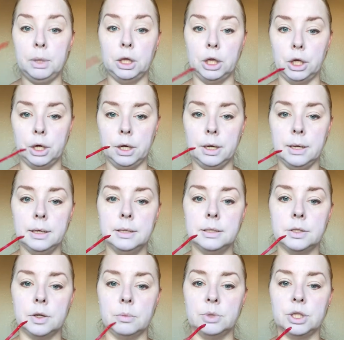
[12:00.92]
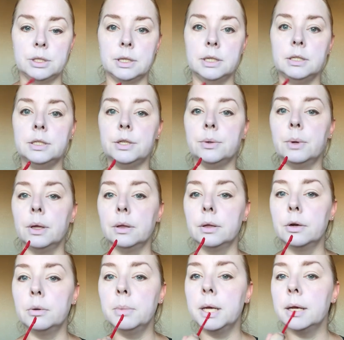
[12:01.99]
look, so I'm just gonna do a
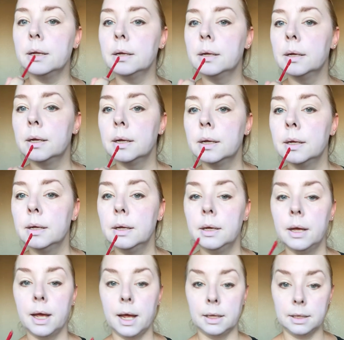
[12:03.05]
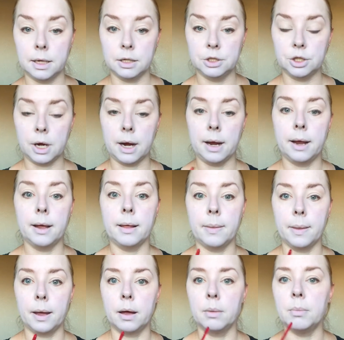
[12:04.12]
little bit and let it dry
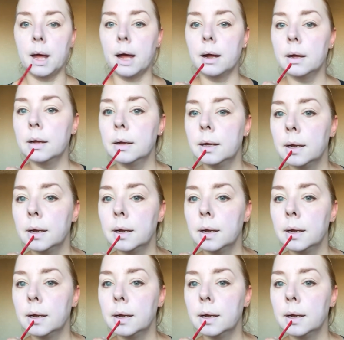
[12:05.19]
and then come back.